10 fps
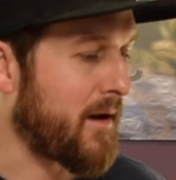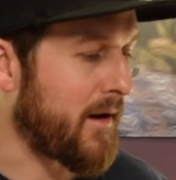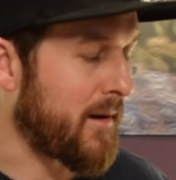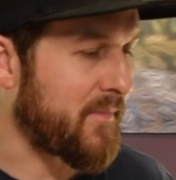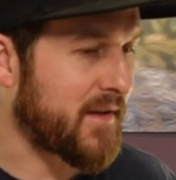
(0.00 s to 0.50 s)

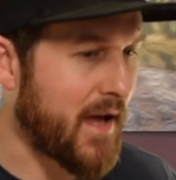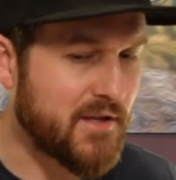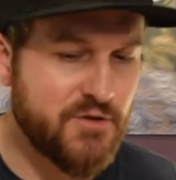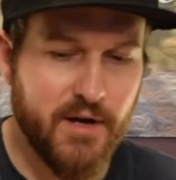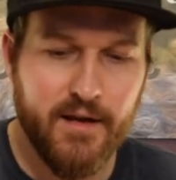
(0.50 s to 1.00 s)
The
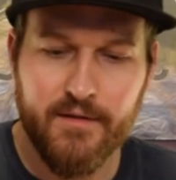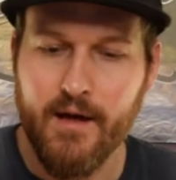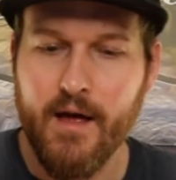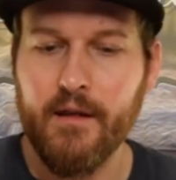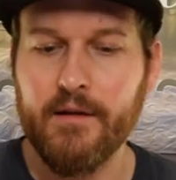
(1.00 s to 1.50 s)
Cask Strength,
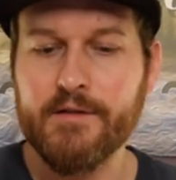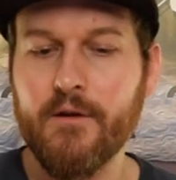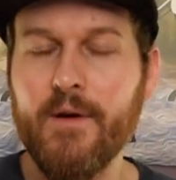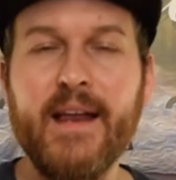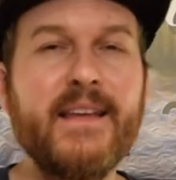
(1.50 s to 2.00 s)
let's
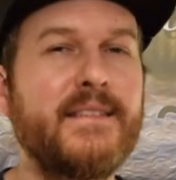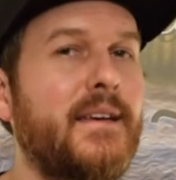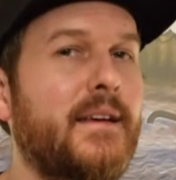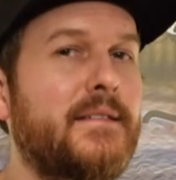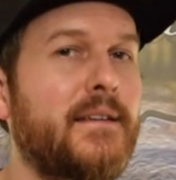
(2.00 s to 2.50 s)
go
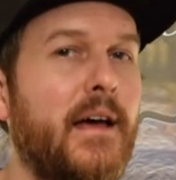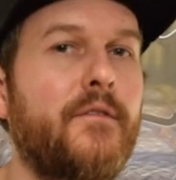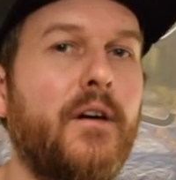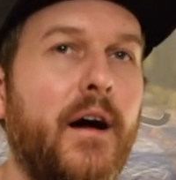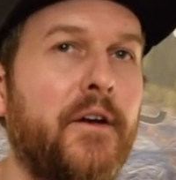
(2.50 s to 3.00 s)
86 out
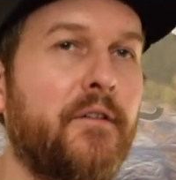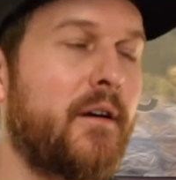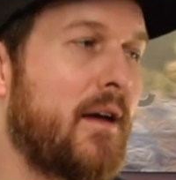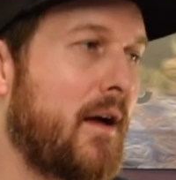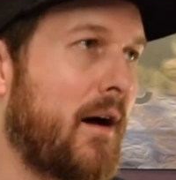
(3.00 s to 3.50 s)
of
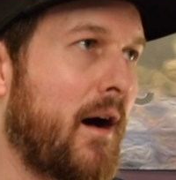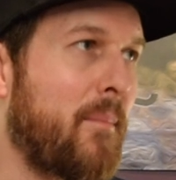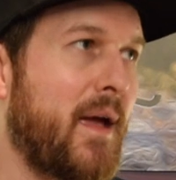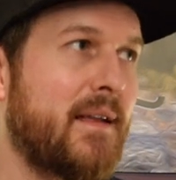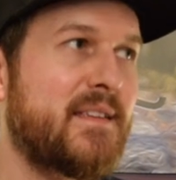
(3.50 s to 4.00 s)
100. I
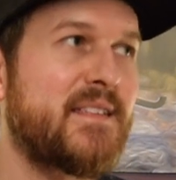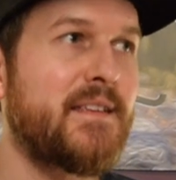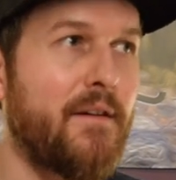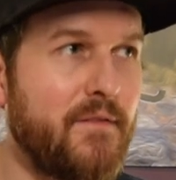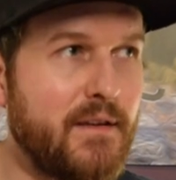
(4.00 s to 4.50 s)
paid
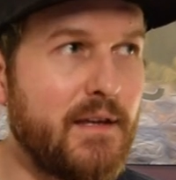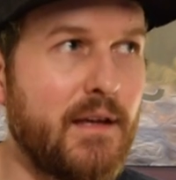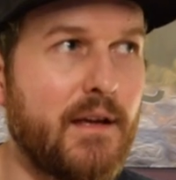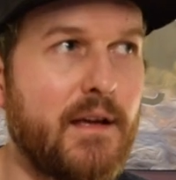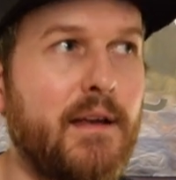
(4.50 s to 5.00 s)

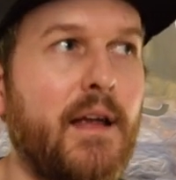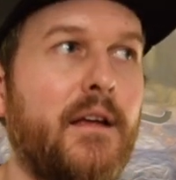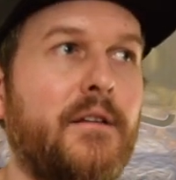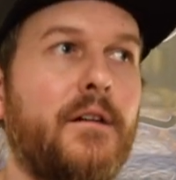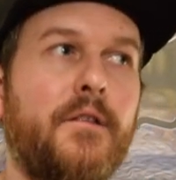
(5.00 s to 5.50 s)
$70
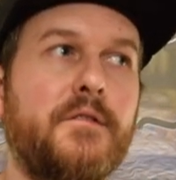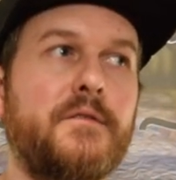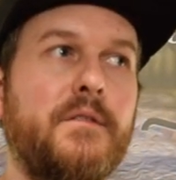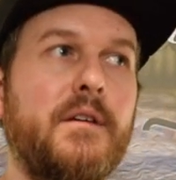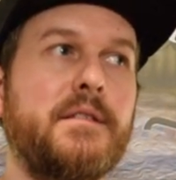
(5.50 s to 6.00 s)
Canadian
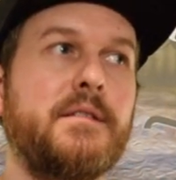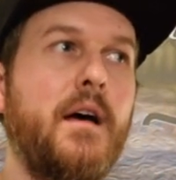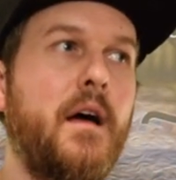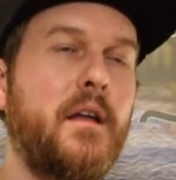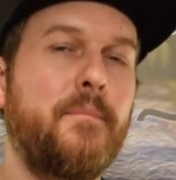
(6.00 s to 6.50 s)
for this.
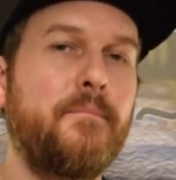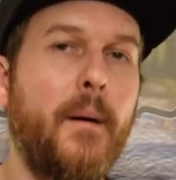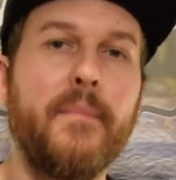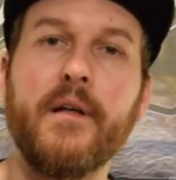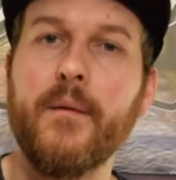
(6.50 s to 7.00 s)
I'm gonna
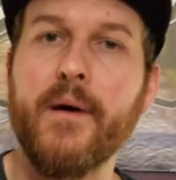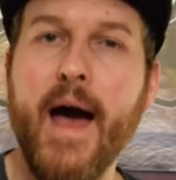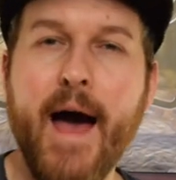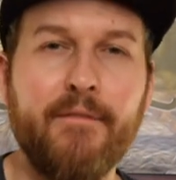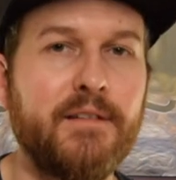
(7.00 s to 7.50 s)
bump that up a
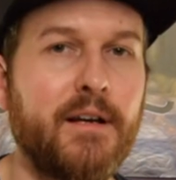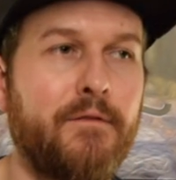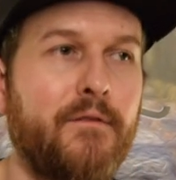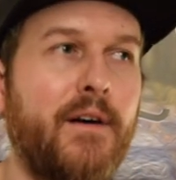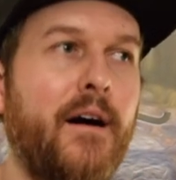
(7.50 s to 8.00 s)
half
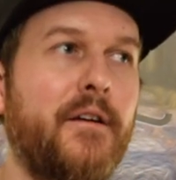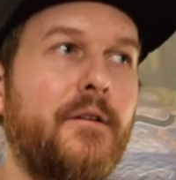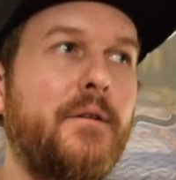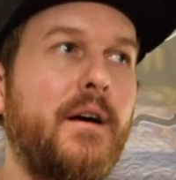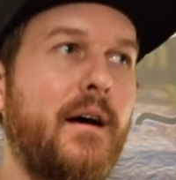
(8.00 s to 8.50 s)
tick for
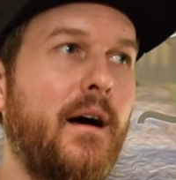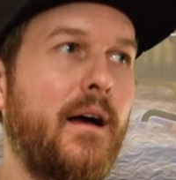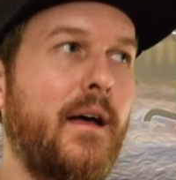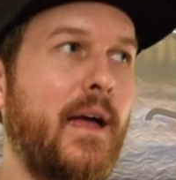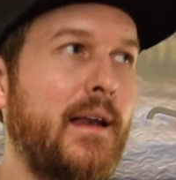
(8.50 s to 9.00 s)
value.
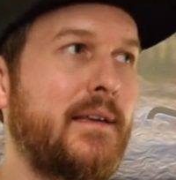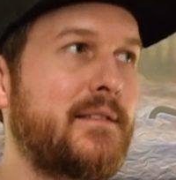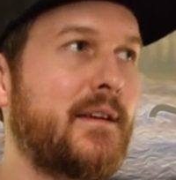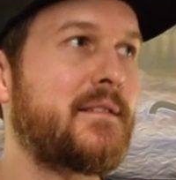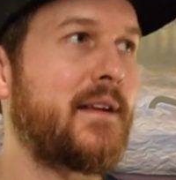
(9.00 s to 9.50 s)

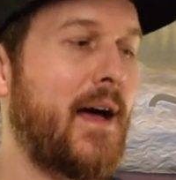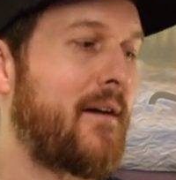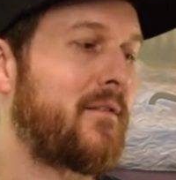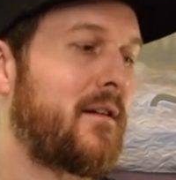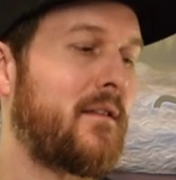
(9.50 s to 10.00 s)
86.5
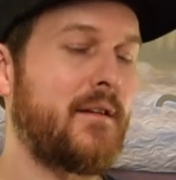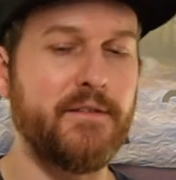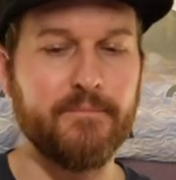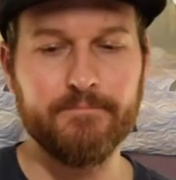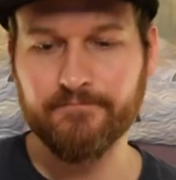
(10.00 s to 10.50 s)
out of this.